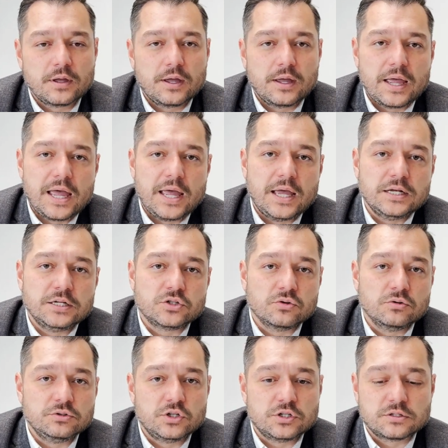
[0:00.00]
and so
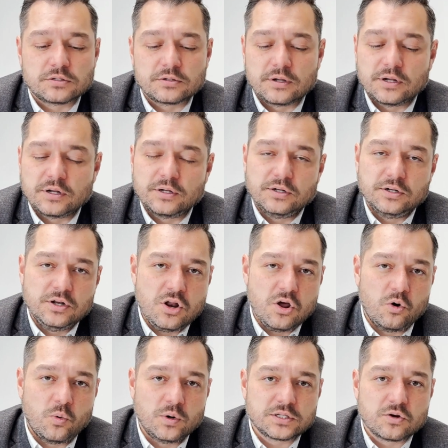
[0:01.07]
just know
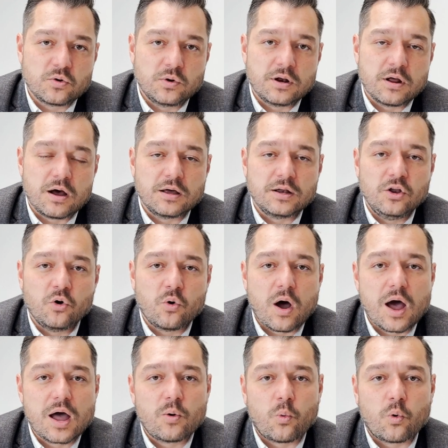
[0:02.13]
what's going on, know how
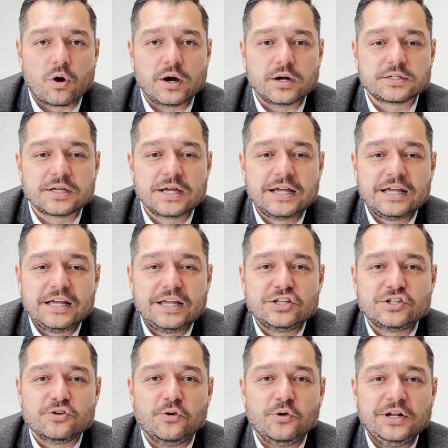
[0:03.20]
it works.
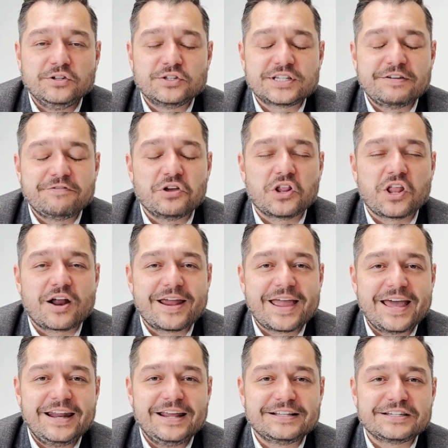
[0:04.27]
So it'll save you a lot of
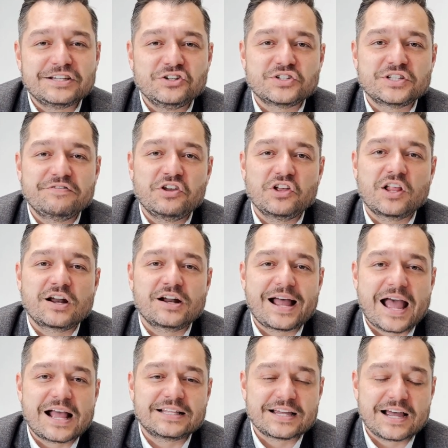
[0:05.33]
headaches, it'll save you a lot of
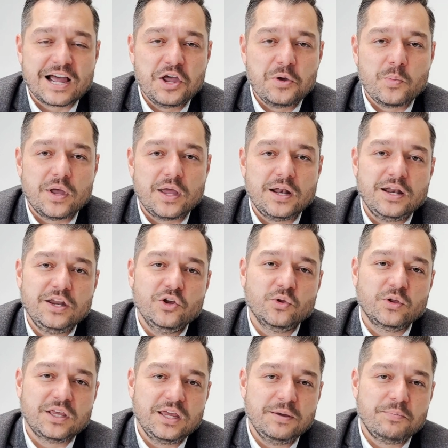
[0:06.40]
time, and you'll
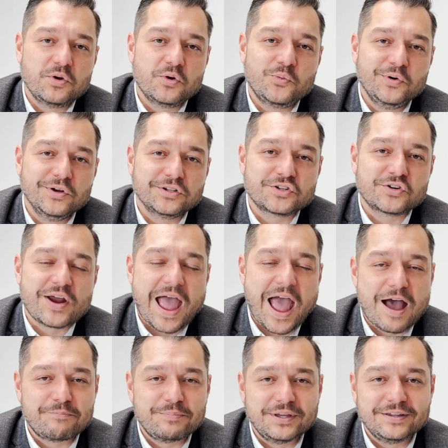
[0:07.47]
keep your realtor
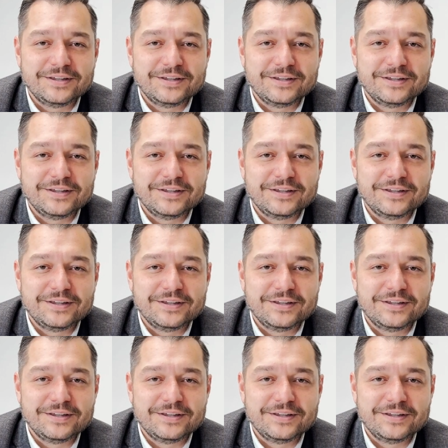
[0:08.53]
happy.